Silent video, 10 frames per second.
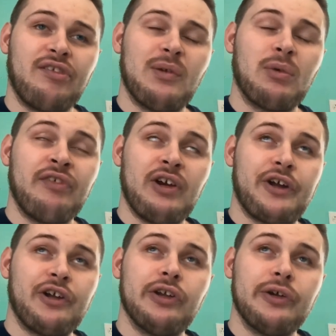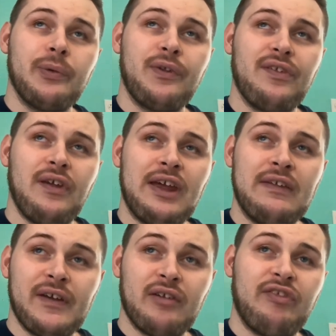They were very close
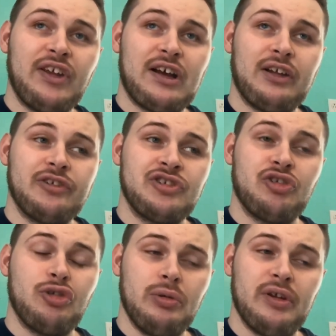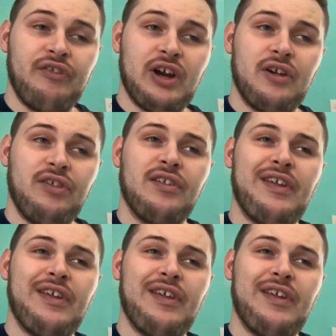in their theology to the Pharisees.